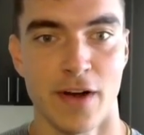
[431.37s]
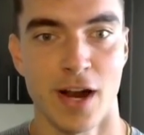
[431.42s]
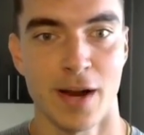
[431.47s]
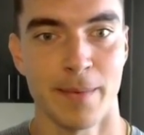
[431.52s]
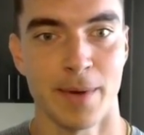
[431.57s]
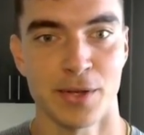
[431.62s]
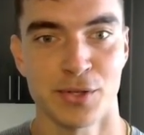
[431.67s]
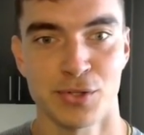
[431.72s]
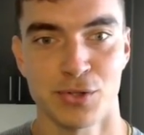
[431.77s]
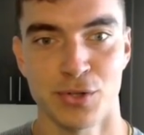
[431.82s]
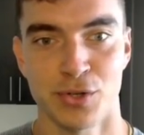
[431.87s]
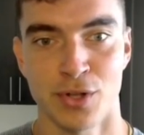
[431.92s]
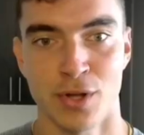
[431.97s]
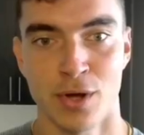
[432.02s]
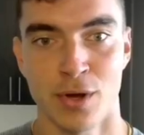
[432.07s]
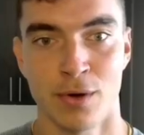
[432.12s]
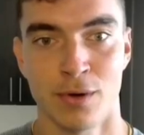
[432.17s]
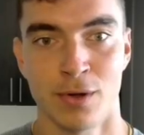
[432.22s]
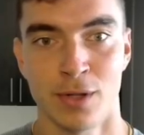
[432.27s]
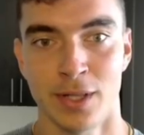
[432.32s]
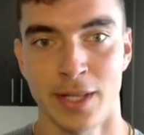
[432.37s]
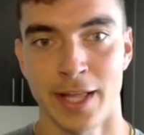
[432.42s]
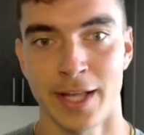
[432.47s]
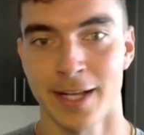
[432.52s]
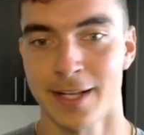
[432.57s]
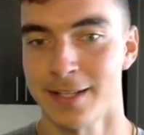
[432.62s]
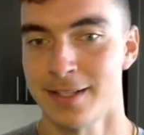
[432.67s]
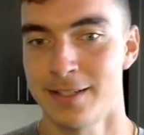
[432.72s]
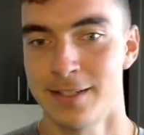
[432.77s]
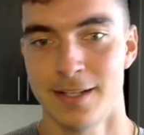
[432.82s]
Firebase Studio.
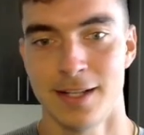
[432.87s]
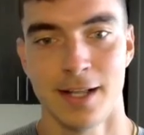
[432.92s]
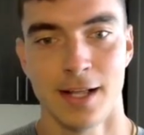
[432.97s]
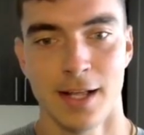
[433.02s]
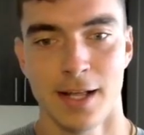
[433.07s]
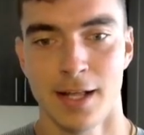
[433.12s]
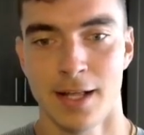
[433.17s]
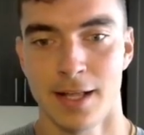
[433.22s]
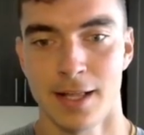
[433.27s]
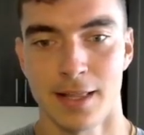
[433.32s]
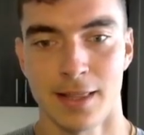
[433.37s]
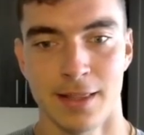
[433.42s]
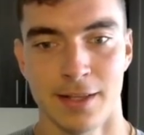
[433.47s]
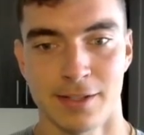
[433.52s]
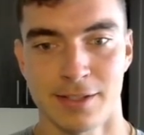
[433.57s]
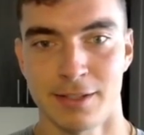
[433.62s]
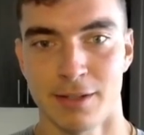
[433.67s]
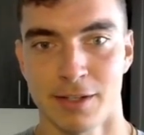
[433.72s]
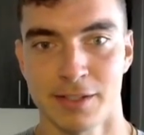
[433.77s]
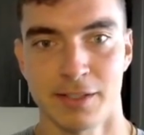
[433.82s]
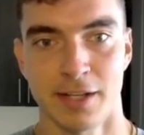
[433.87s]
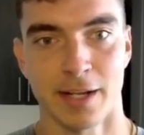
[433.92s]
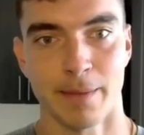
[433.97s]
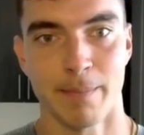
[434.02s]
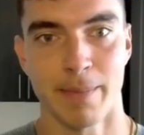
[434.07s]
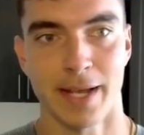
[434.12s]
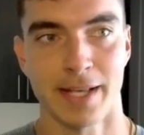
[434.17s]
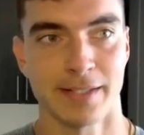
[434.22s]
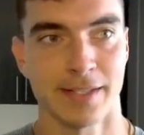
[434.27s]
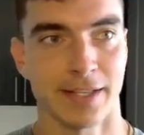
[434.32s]
Like, this looks
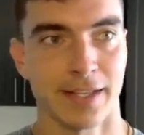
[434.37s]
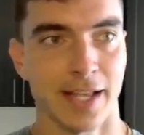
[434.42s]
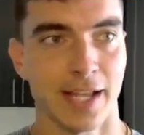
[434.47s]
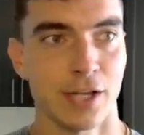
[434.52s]
like basic